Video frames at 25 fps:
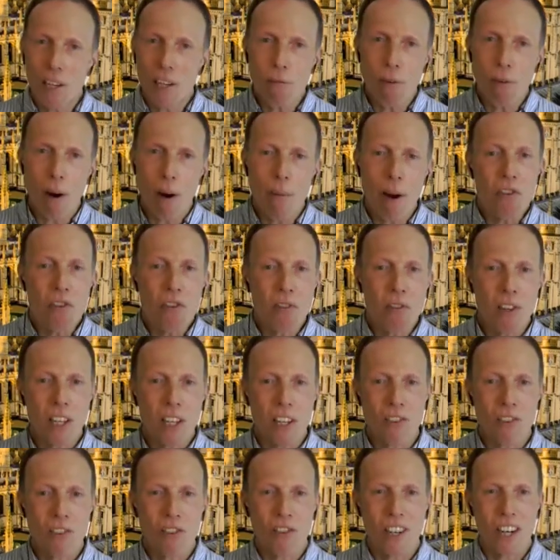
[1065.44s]
you very much for the
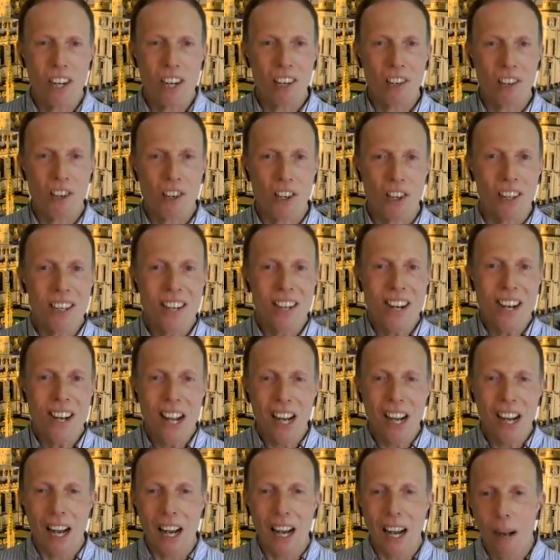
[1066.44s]
introduction.
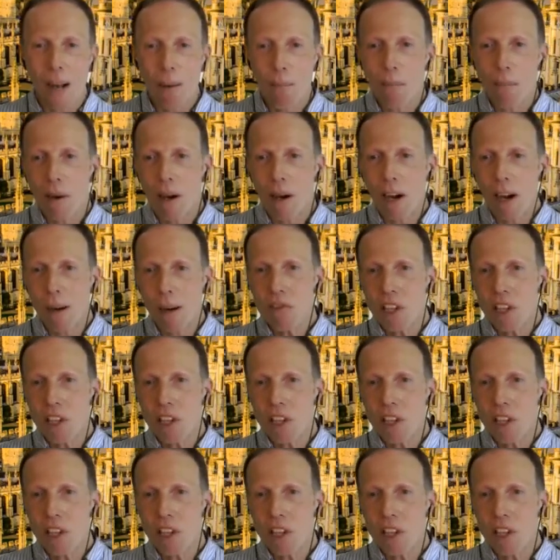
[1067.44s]
I'm